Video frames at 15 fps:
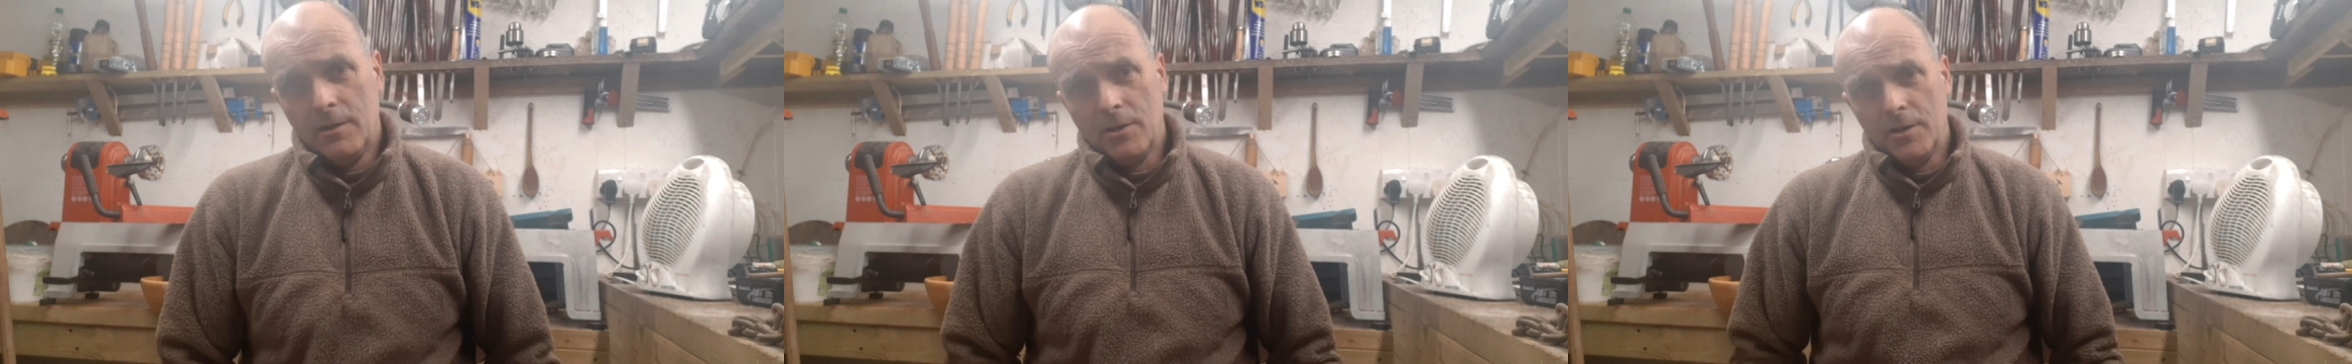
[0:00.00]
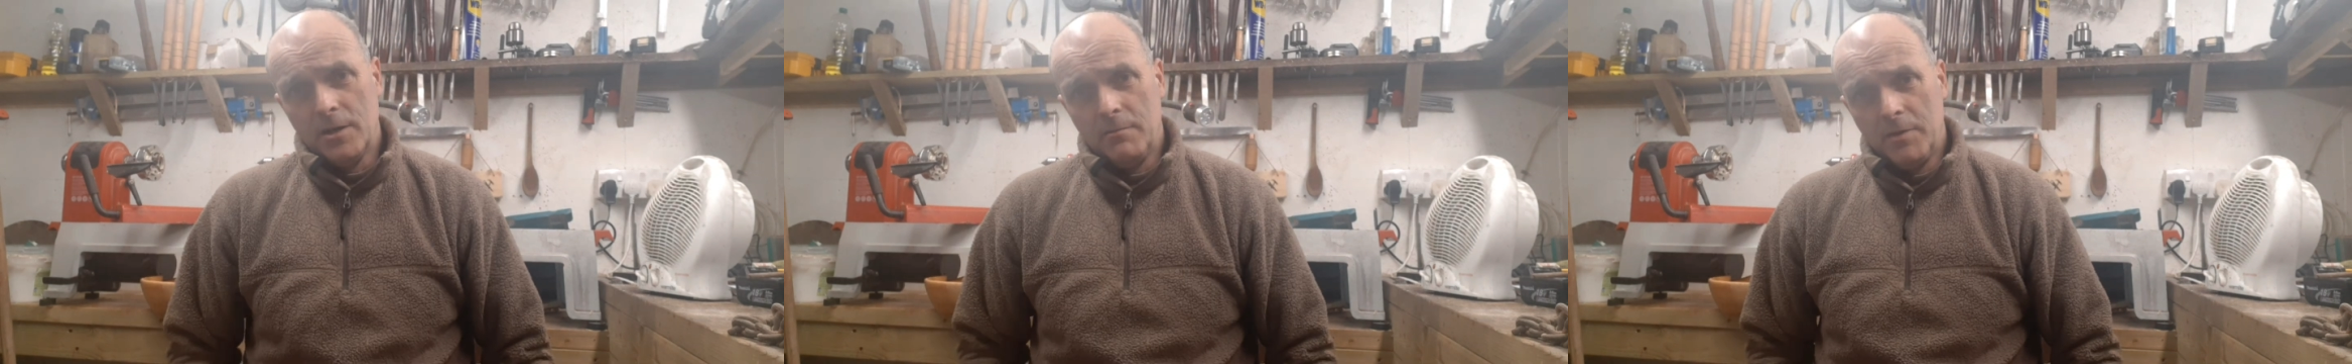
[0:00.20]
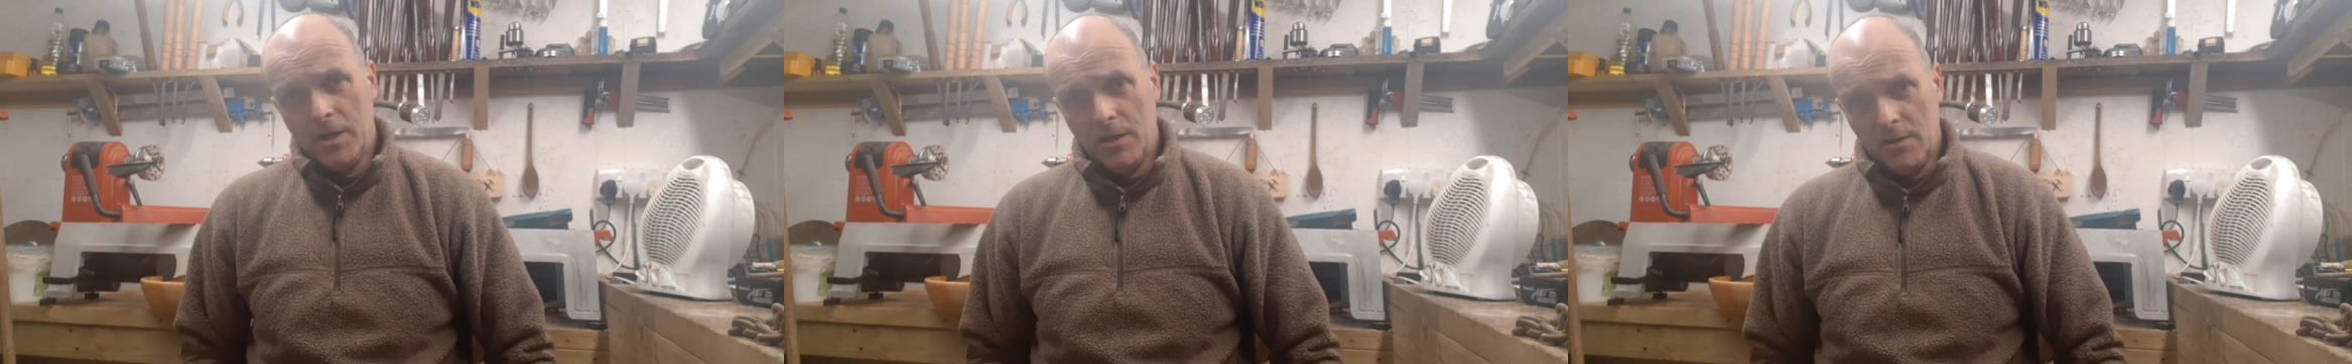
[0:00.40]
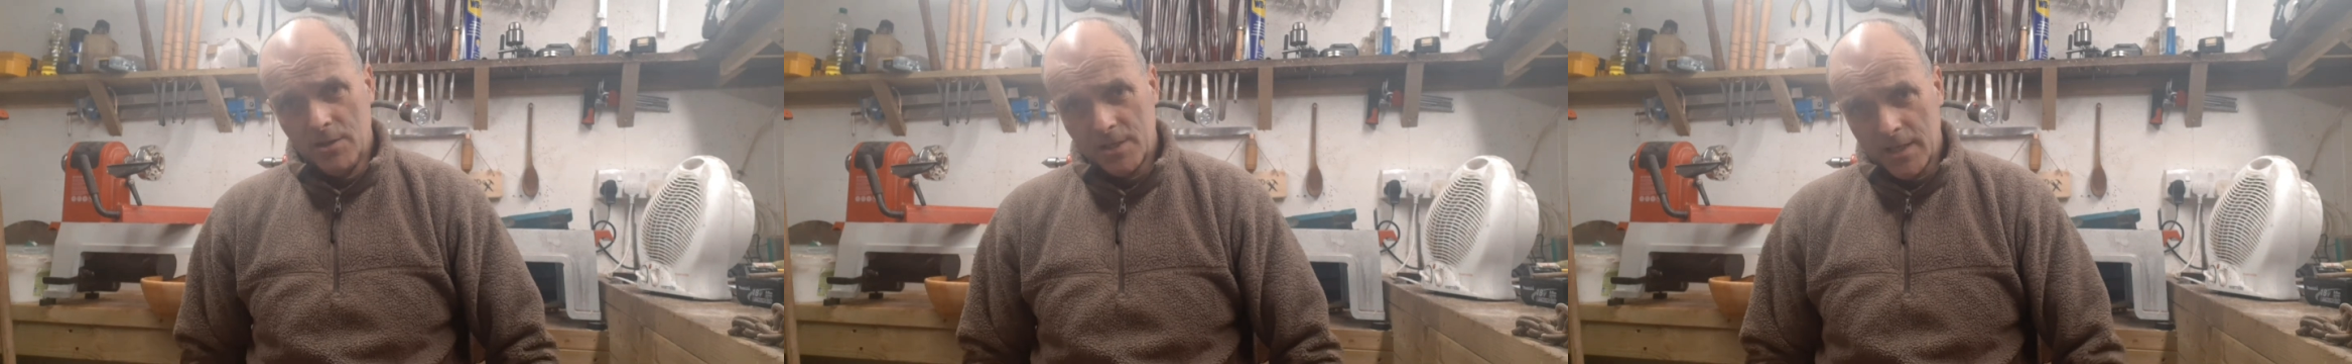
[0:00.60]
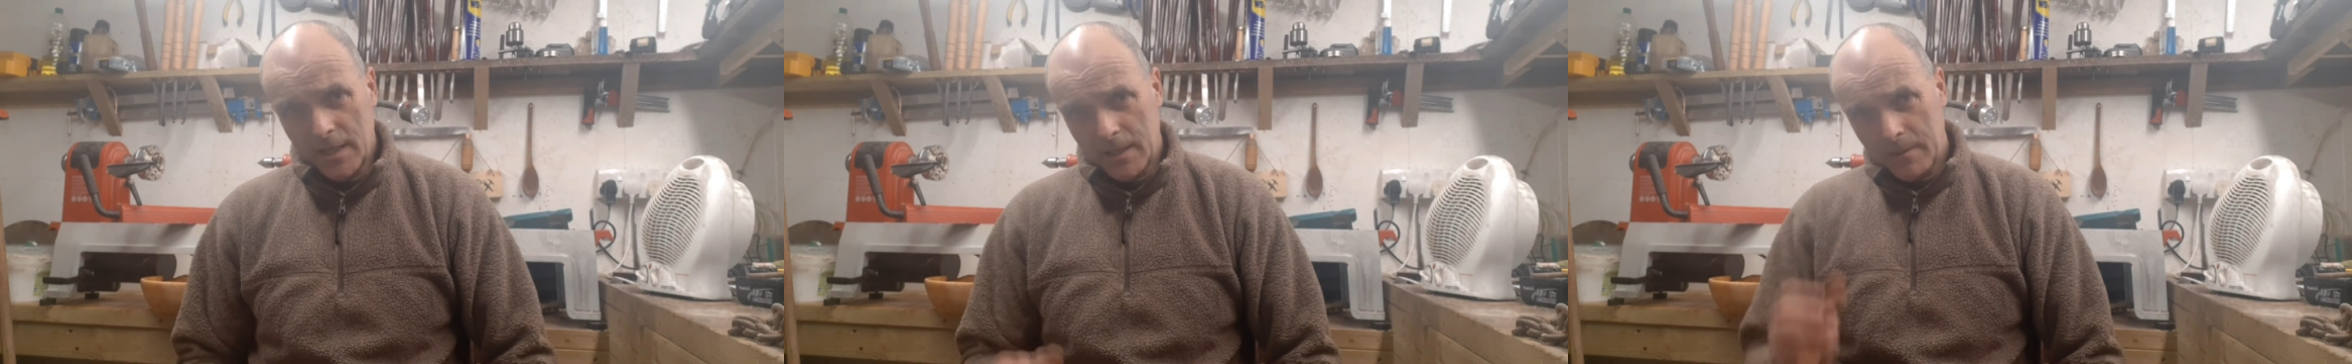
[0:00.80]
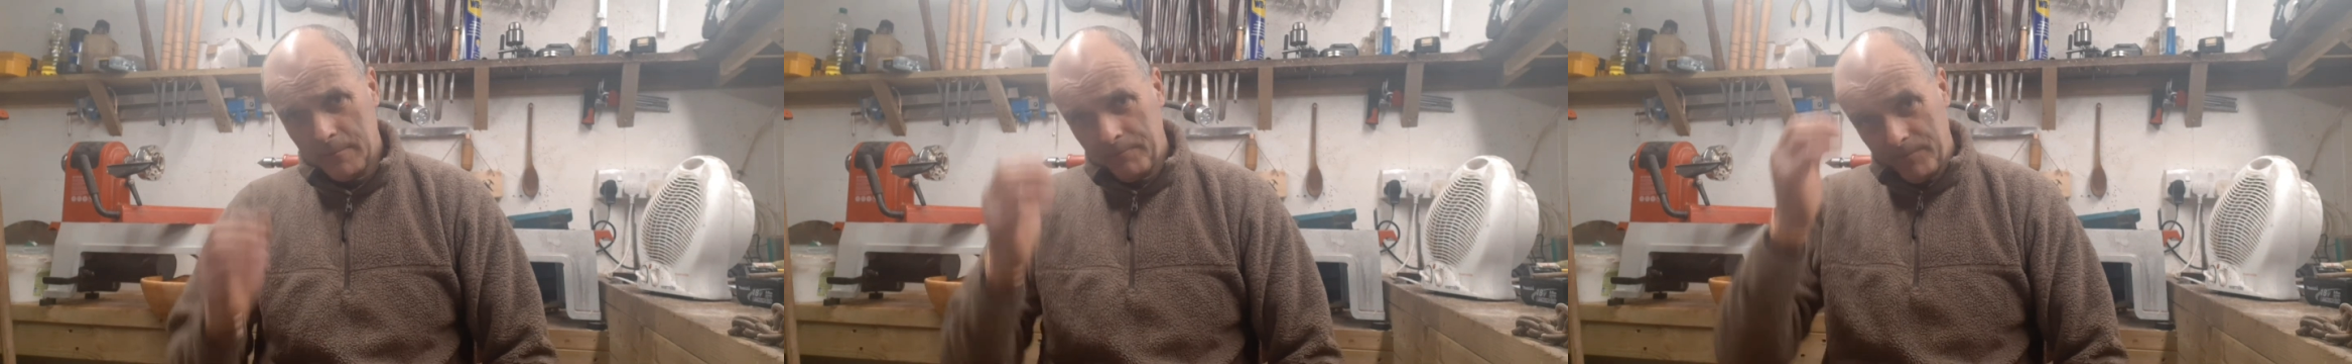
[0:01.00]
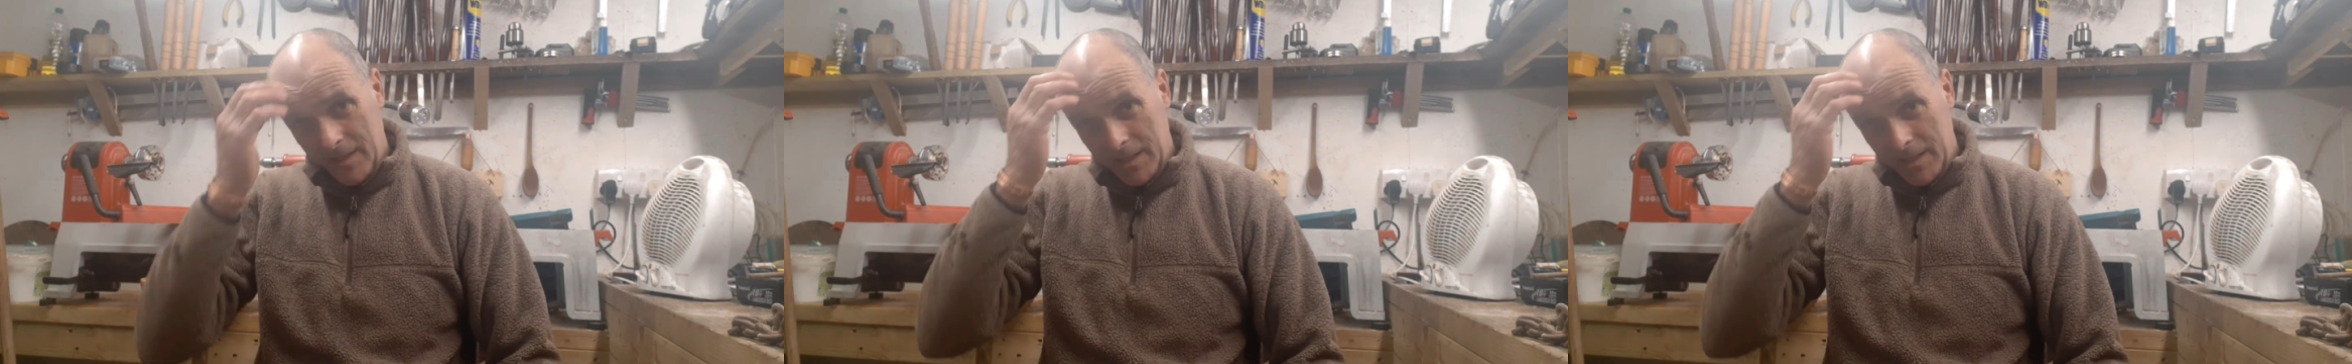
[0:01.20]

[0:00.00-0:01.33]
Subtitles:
got your music,